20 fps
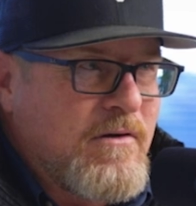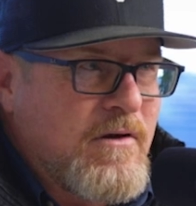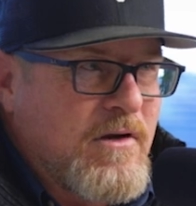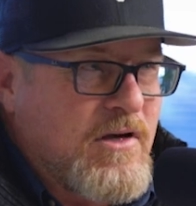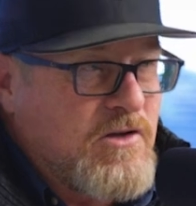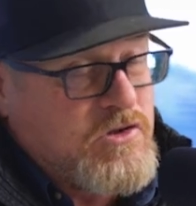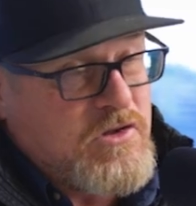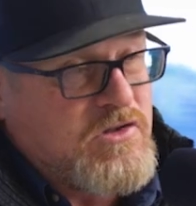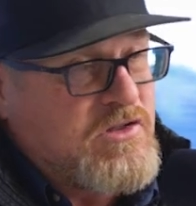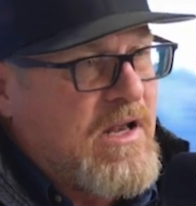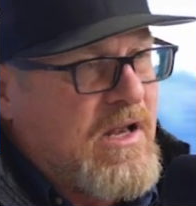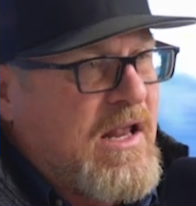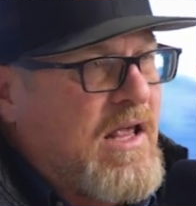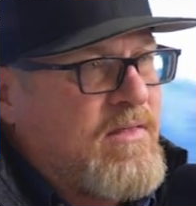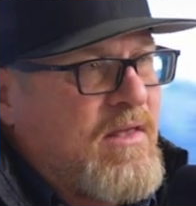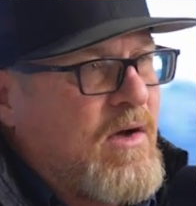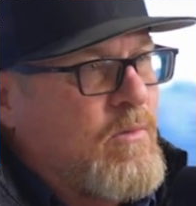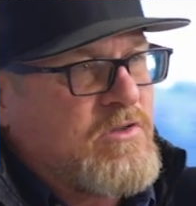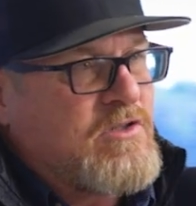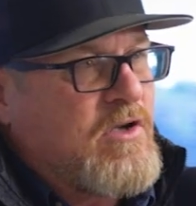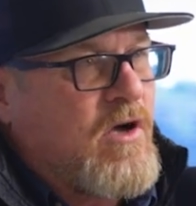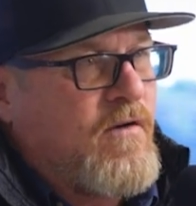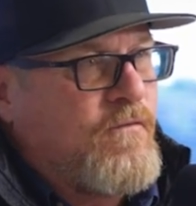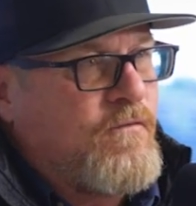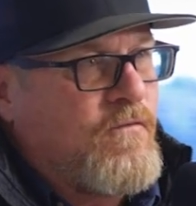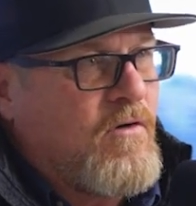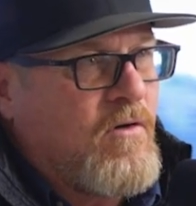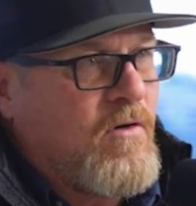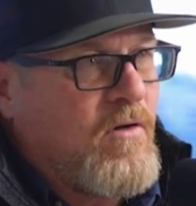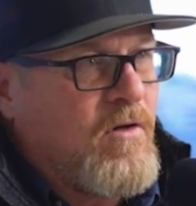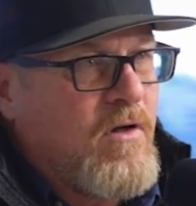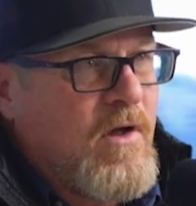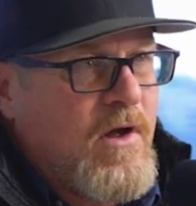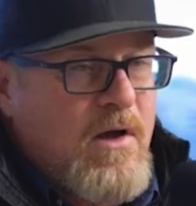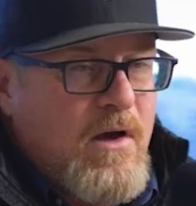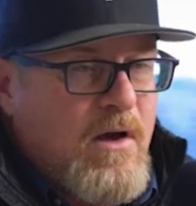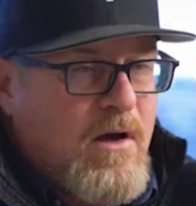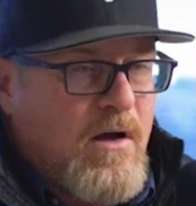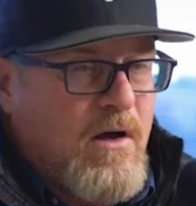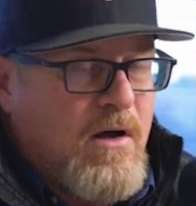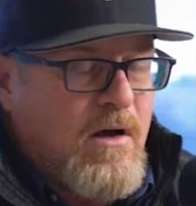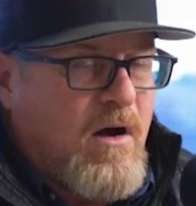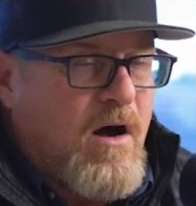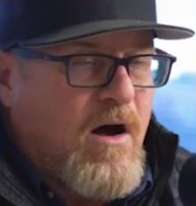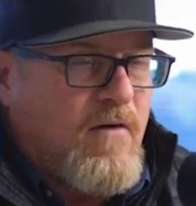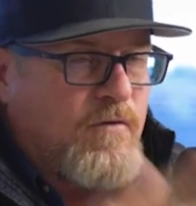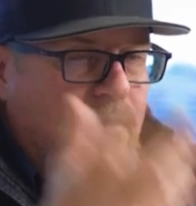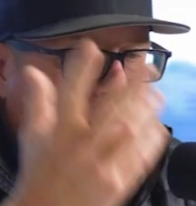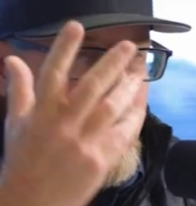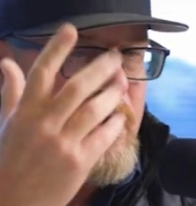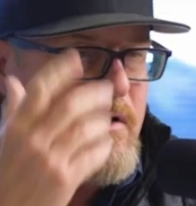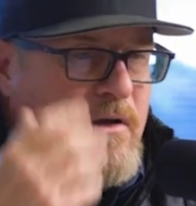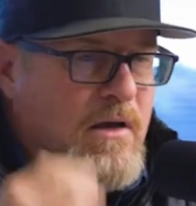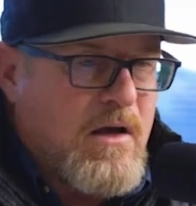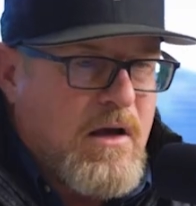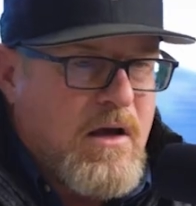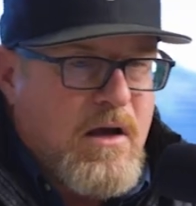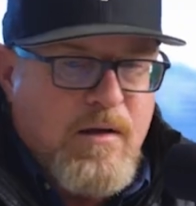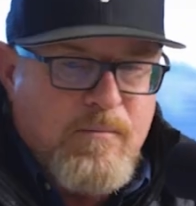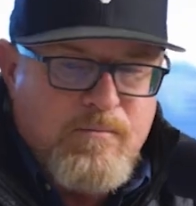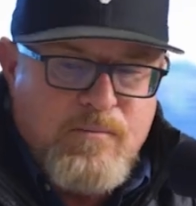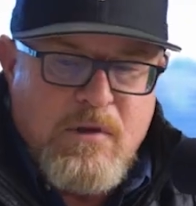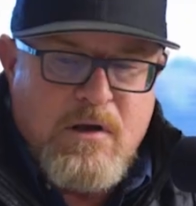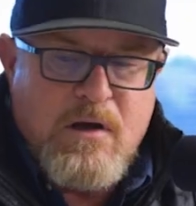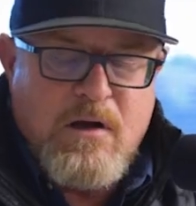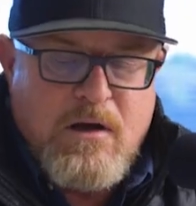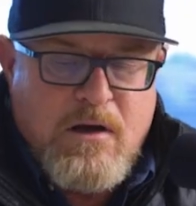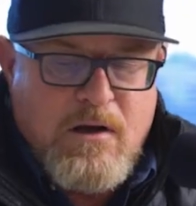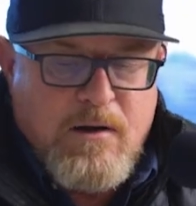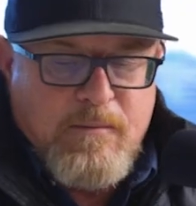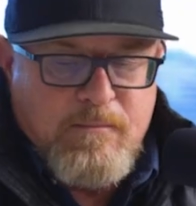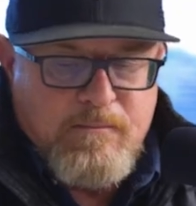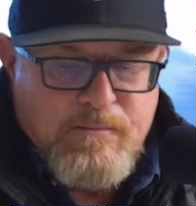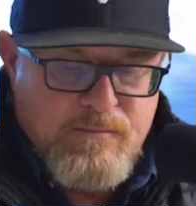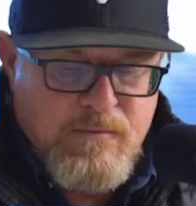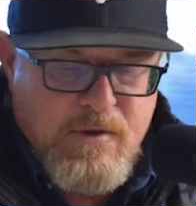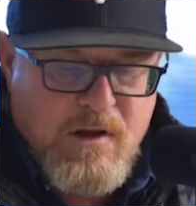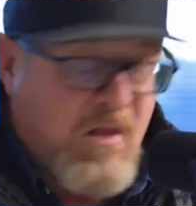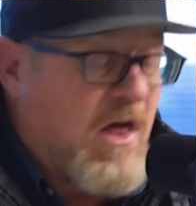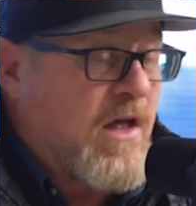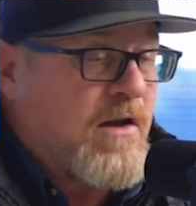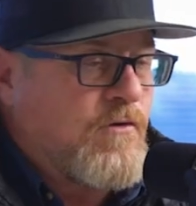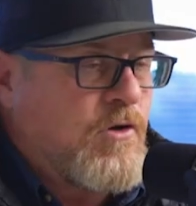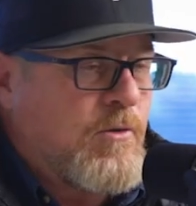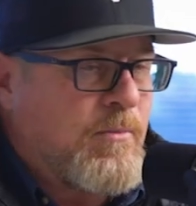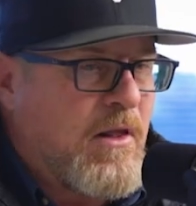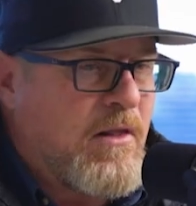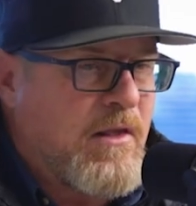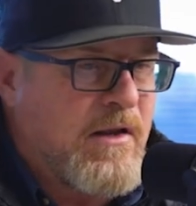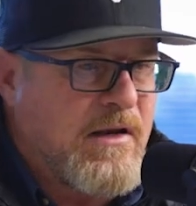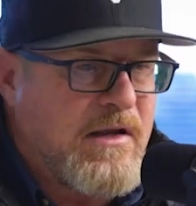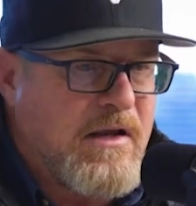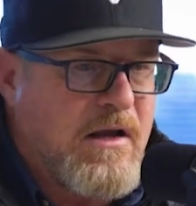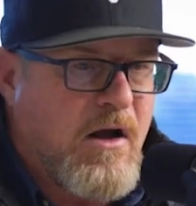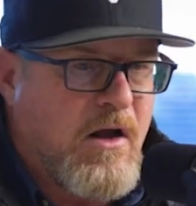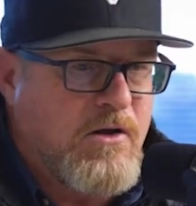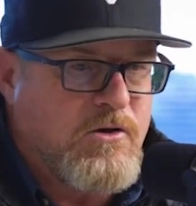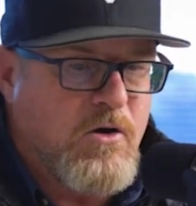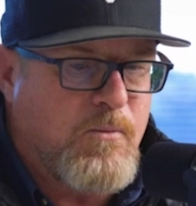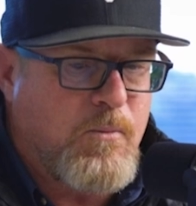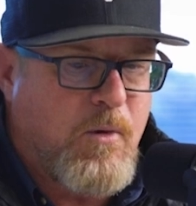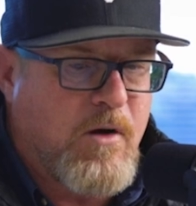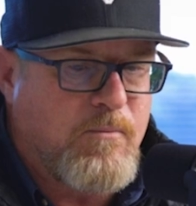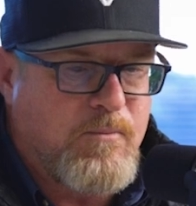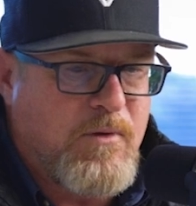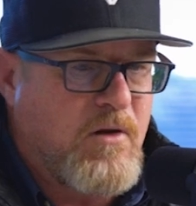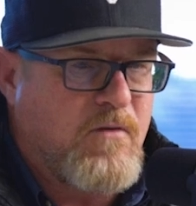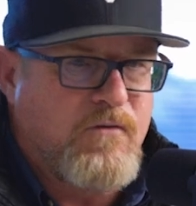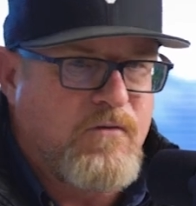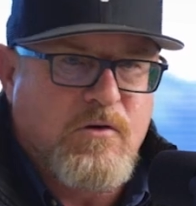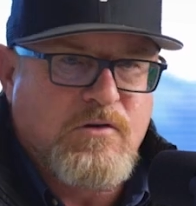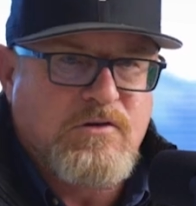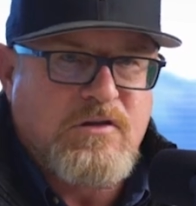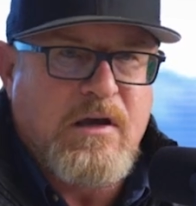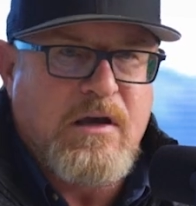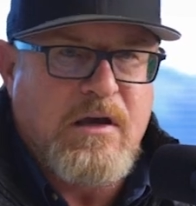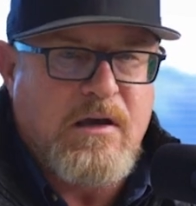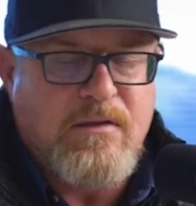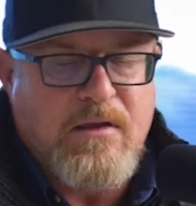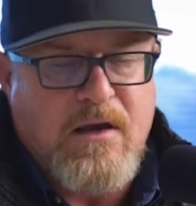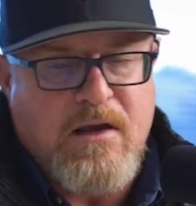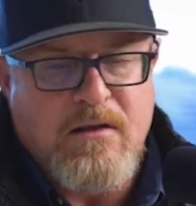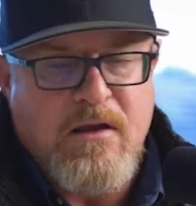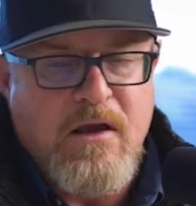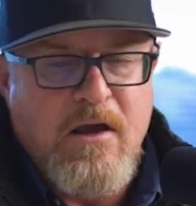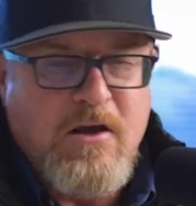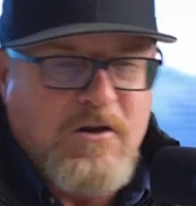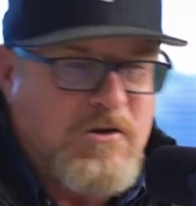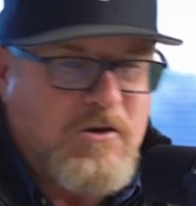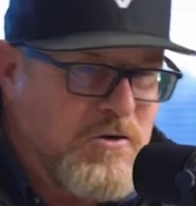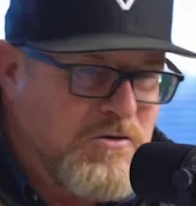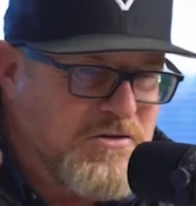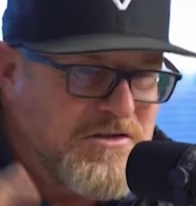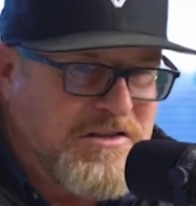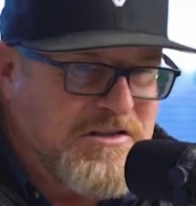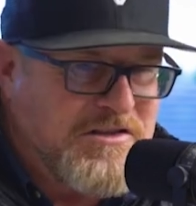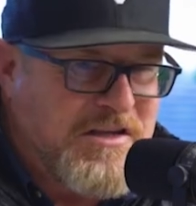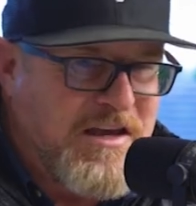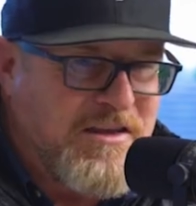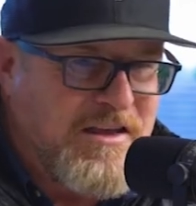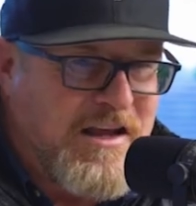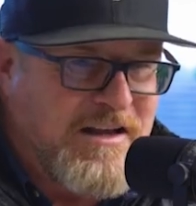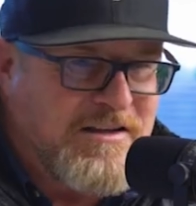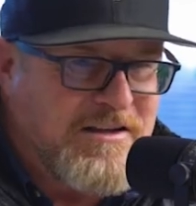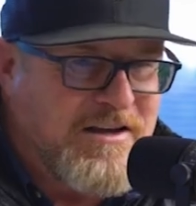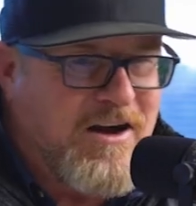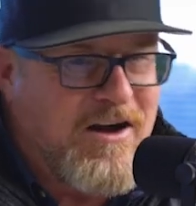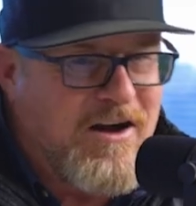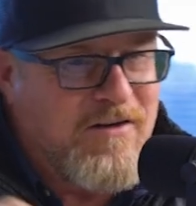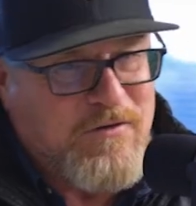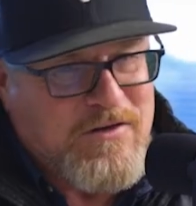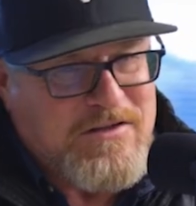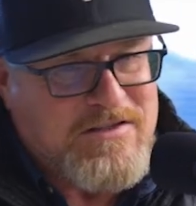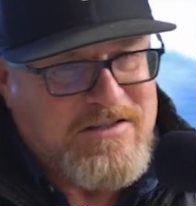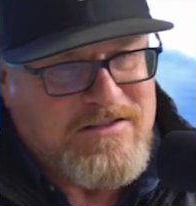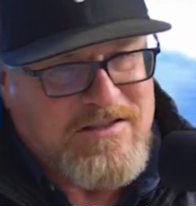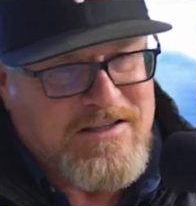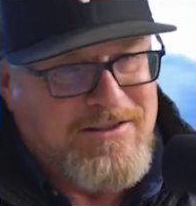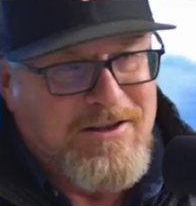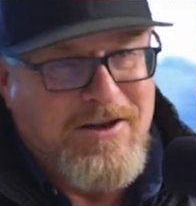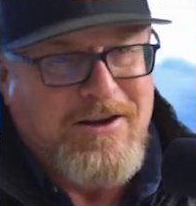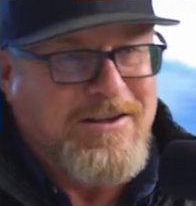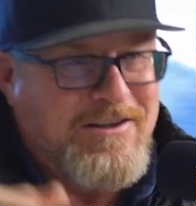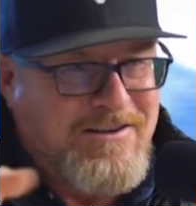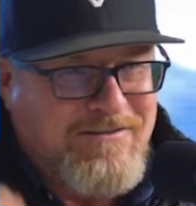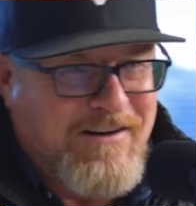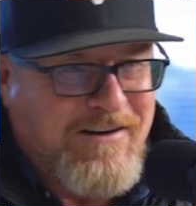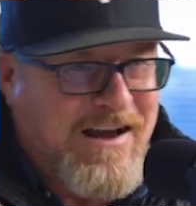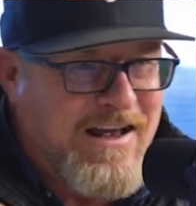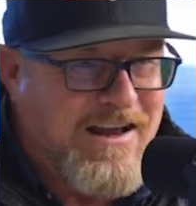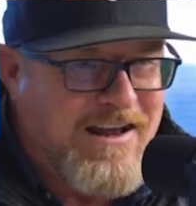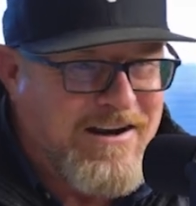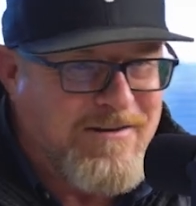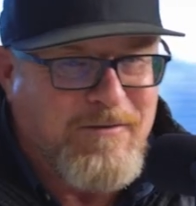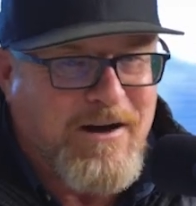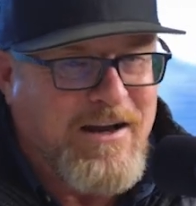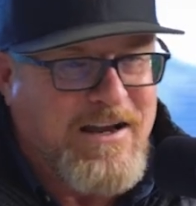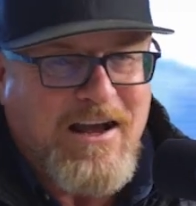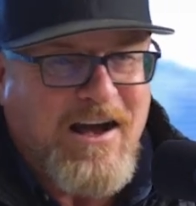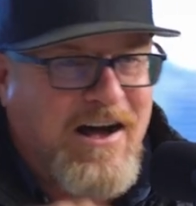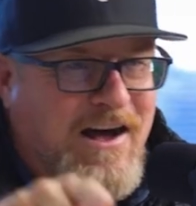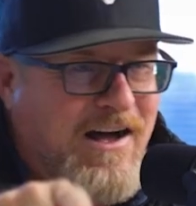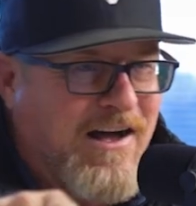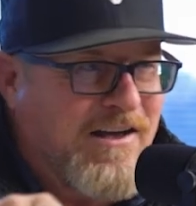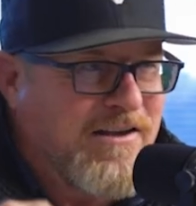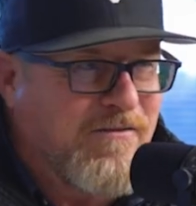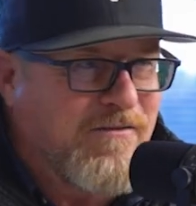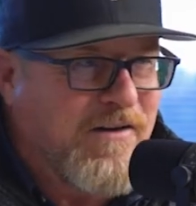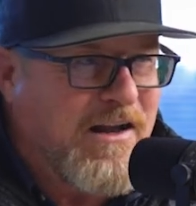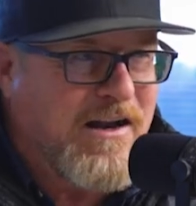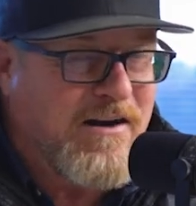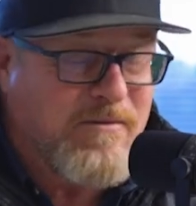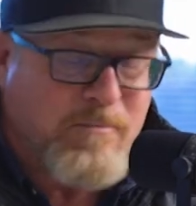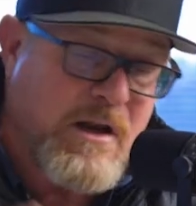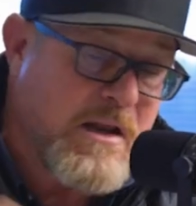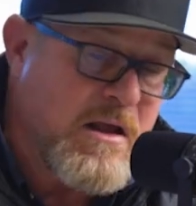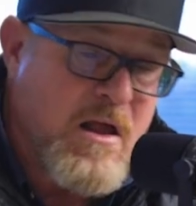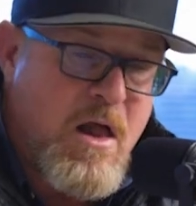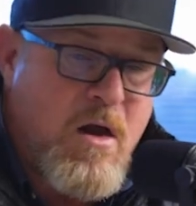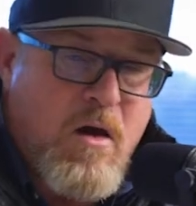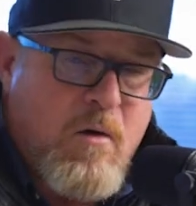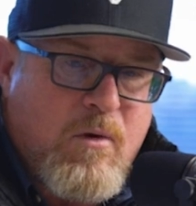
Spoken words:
Because you said, hey, that was awfully a lot of humility on your part, Bill, for saying that you used to say that at the conferences and look, you ran out of money. You ran out of money.